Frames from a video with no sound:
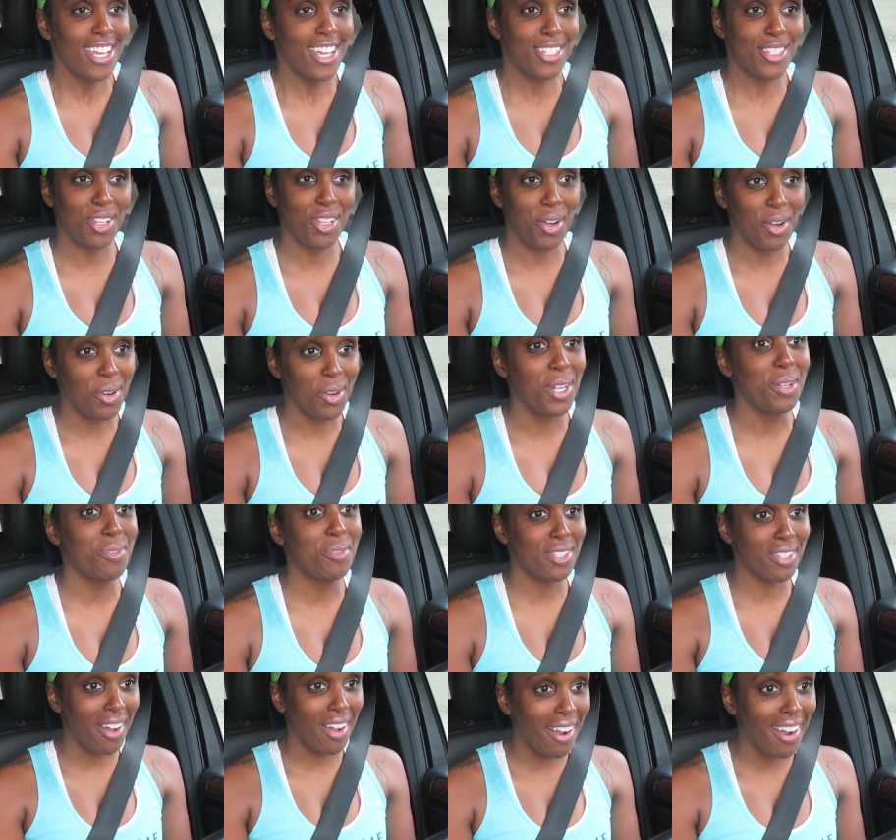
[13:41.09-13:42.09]
so it
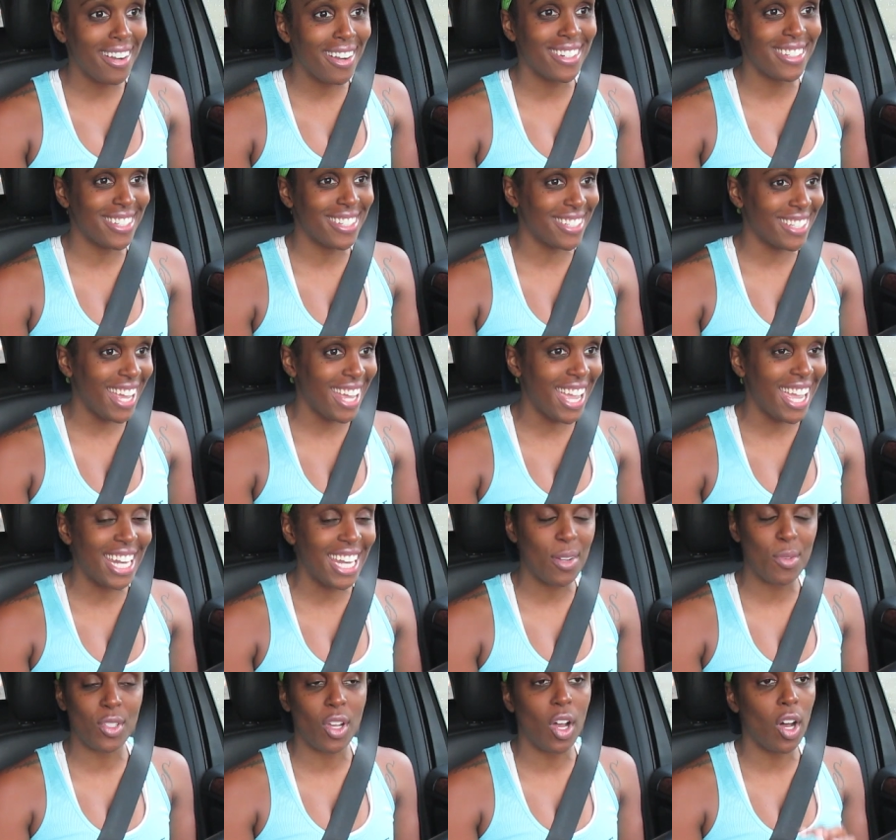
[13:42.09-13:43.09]
was hard today
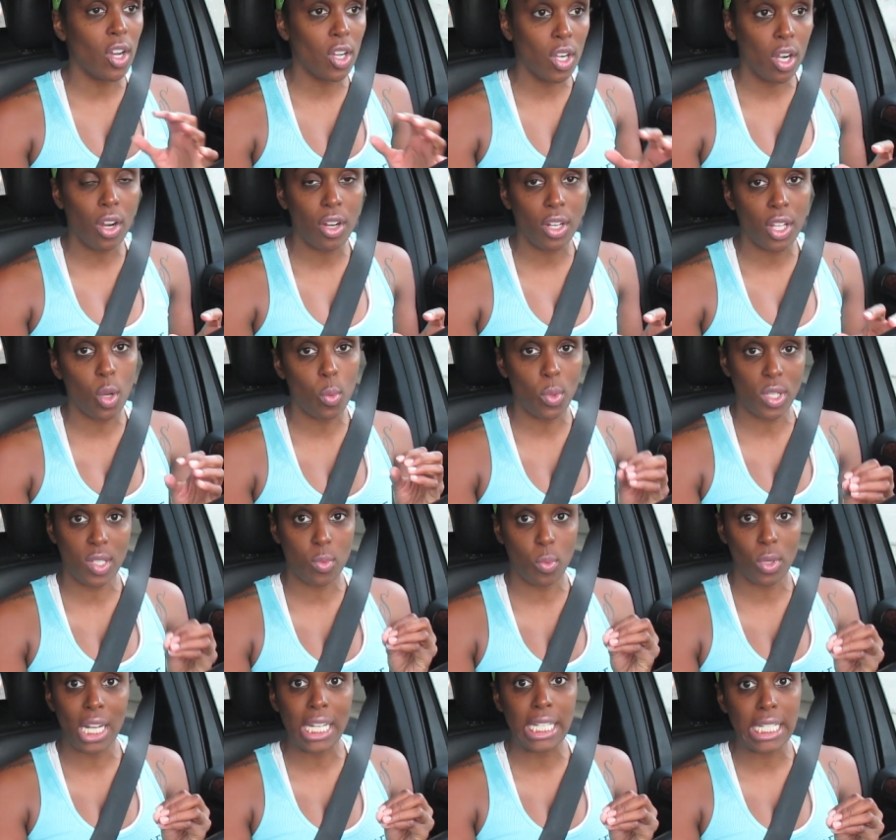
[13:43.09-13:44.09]
and it was all cardio which
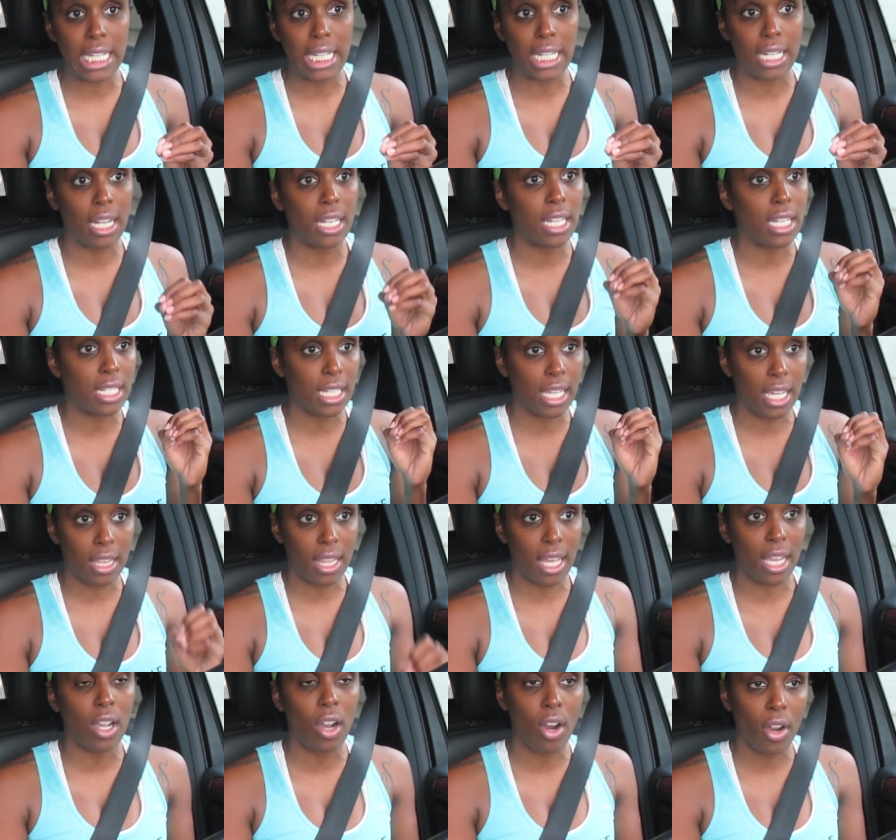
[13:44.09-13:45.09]
is what I need I need to
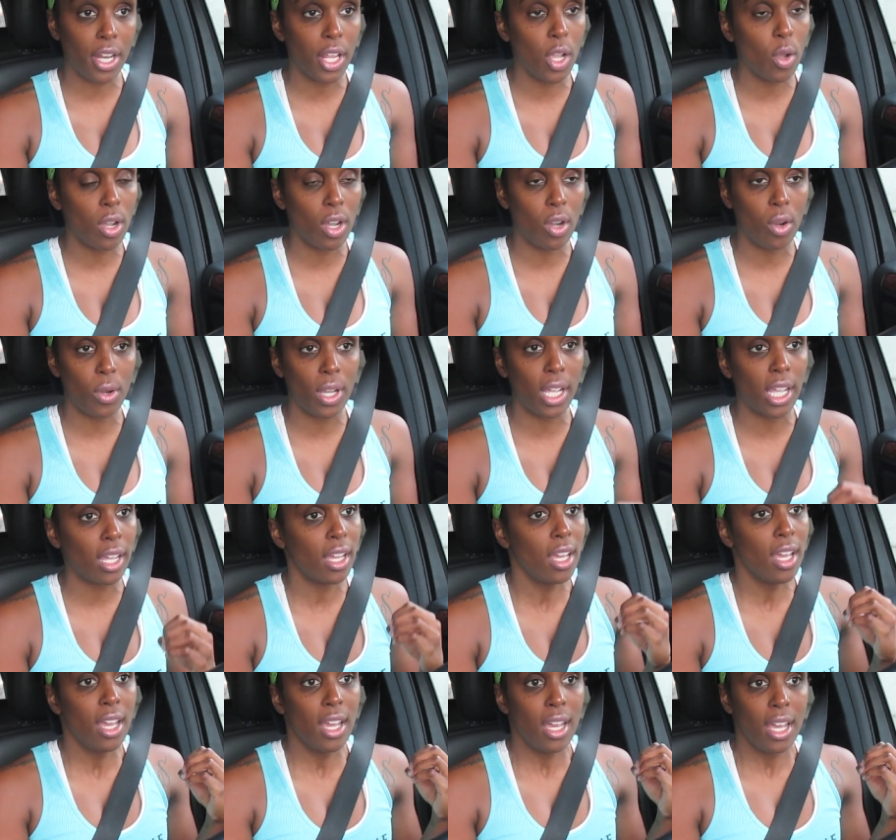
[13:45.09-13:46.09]
get that cardio going
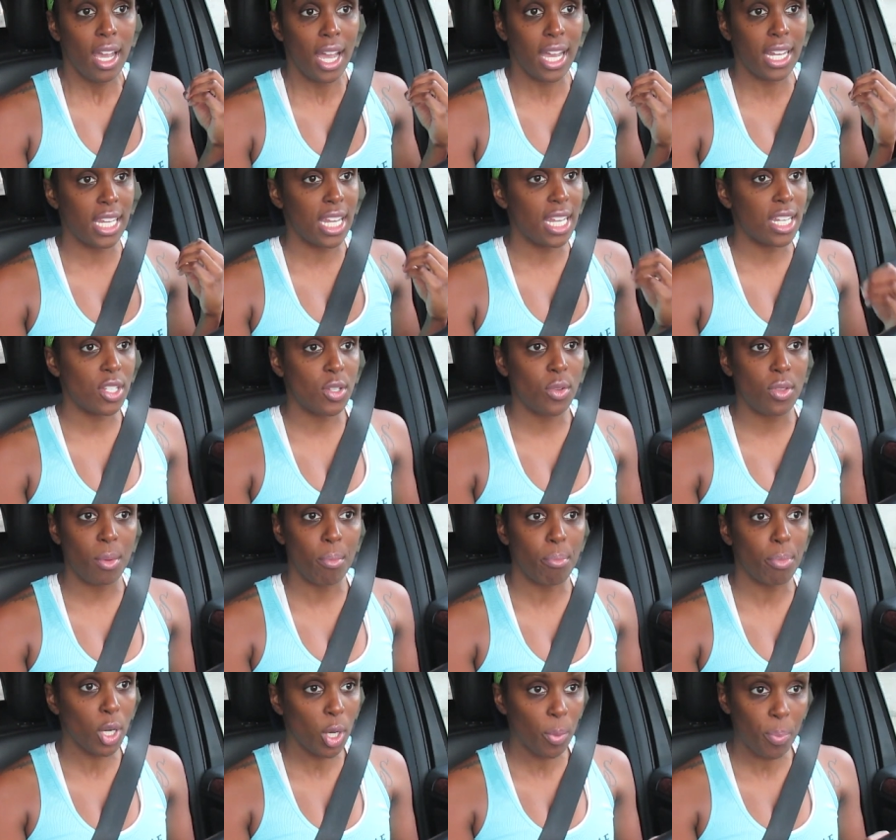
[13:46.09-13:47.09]
I need to do
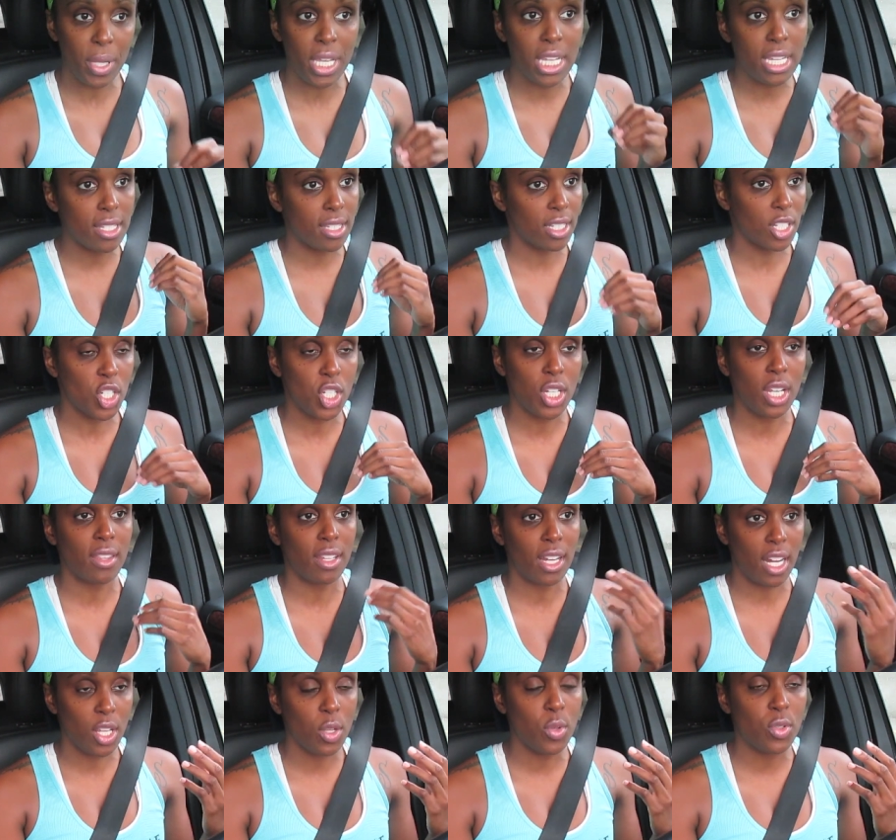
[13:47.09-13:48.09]
them burpees and shit
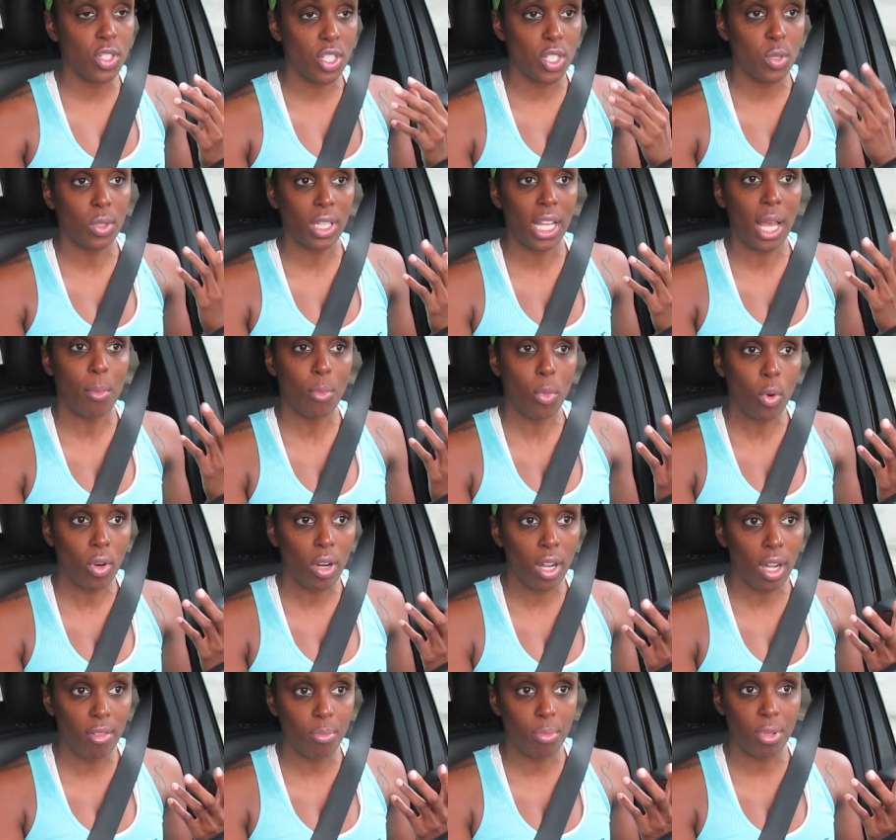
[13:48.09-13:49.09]
that I used to do a lot
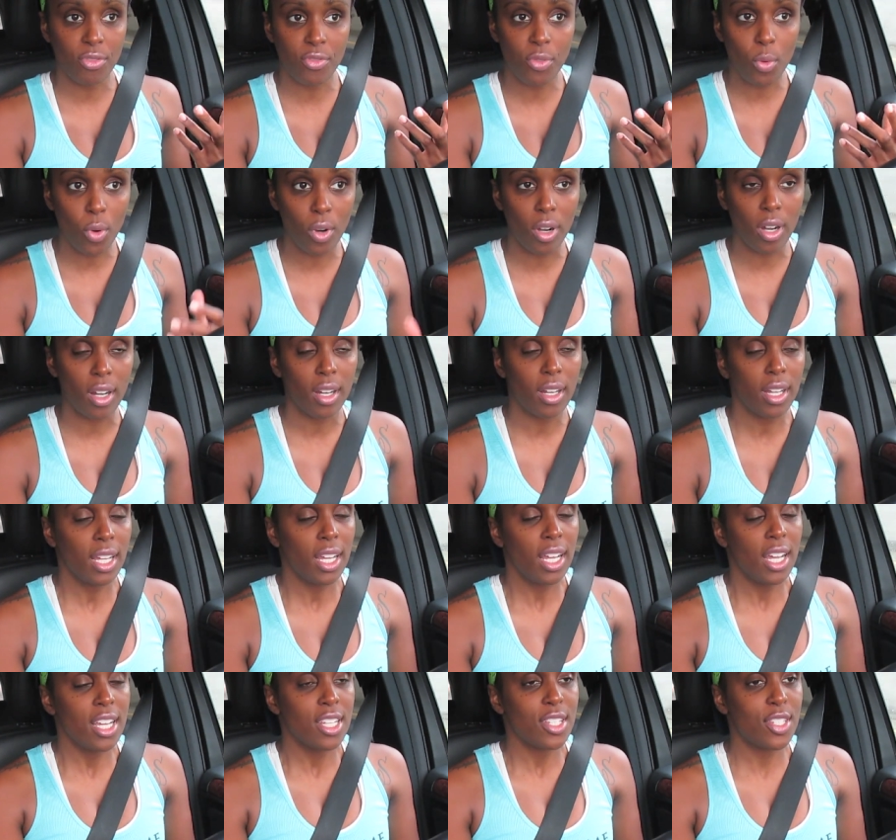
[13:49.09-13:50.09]
more of before
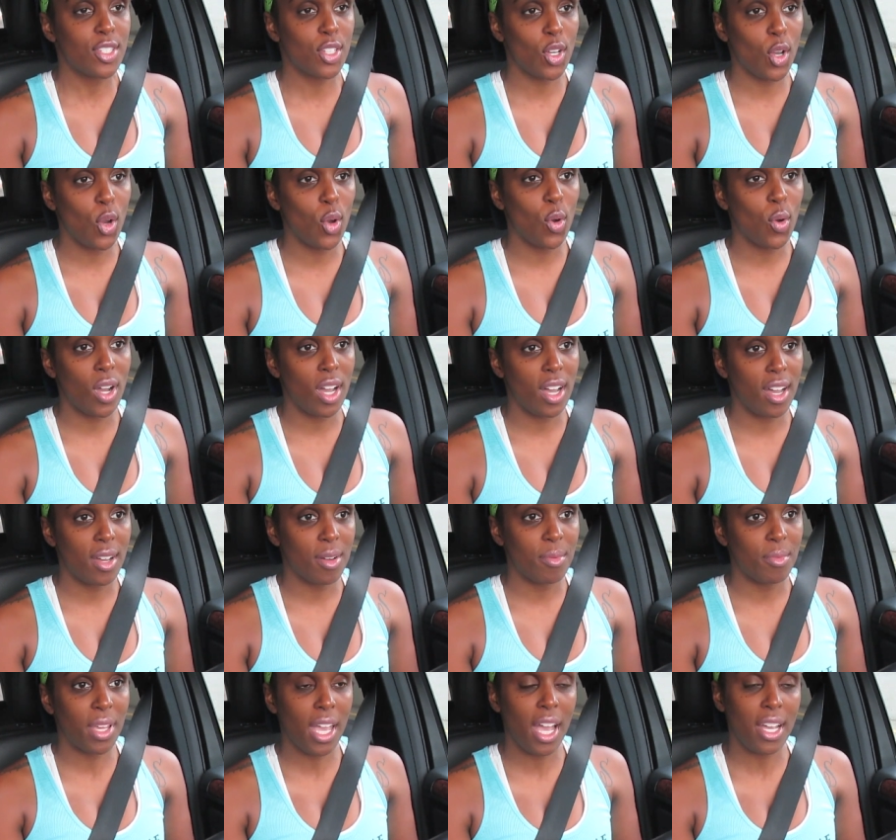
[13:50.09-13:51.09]
so
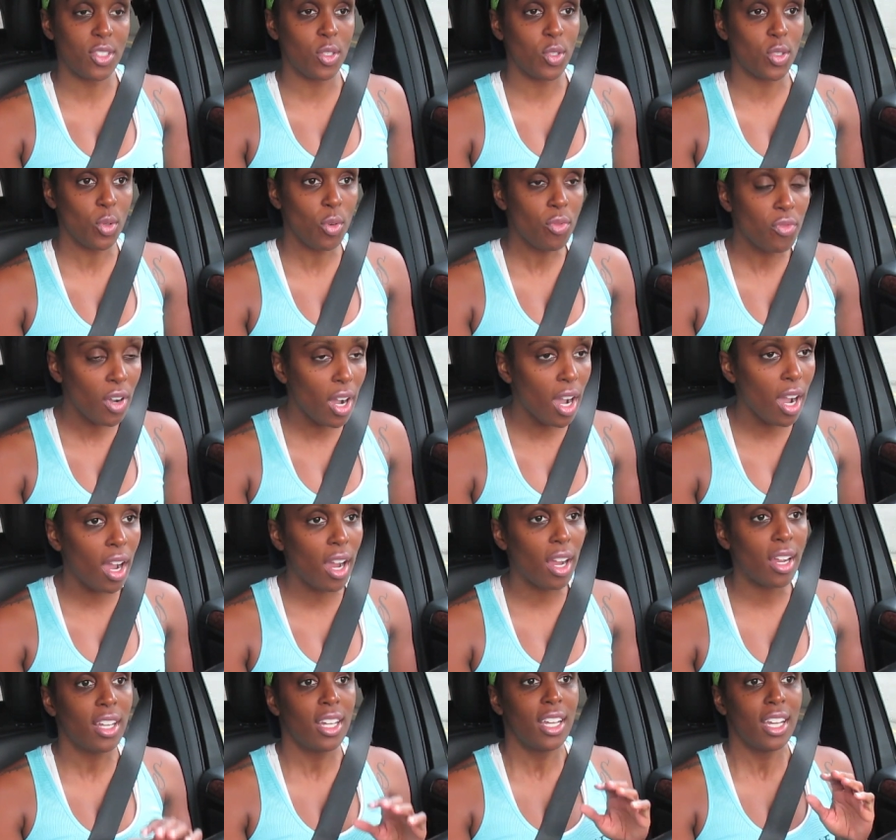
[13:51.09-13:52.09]
um, yeah so so
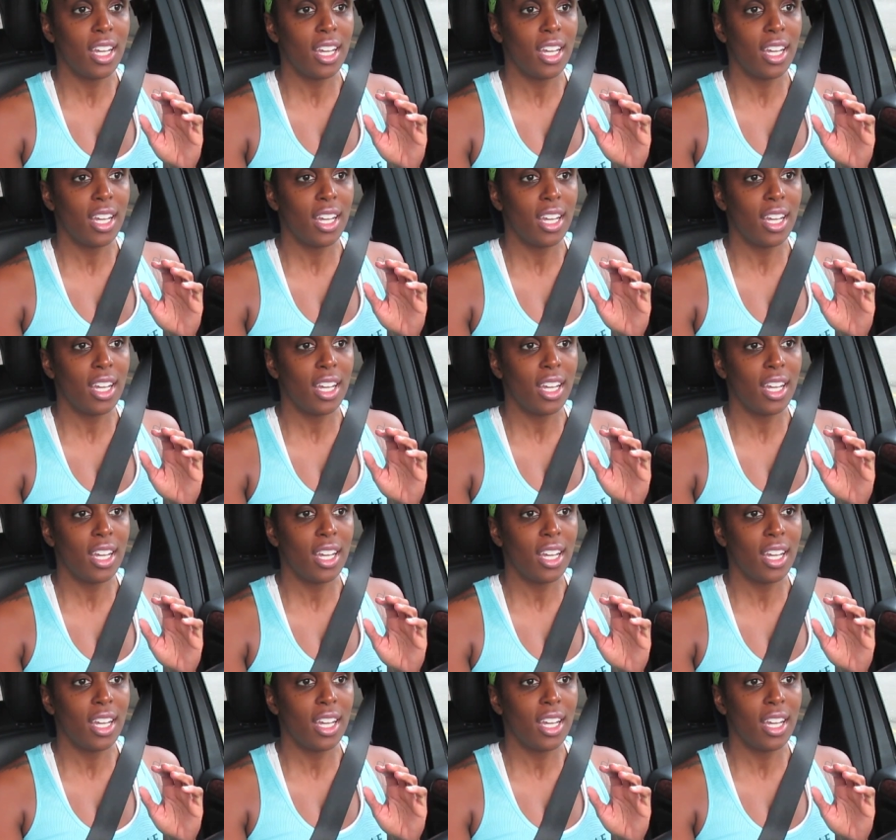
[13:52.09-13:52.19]
far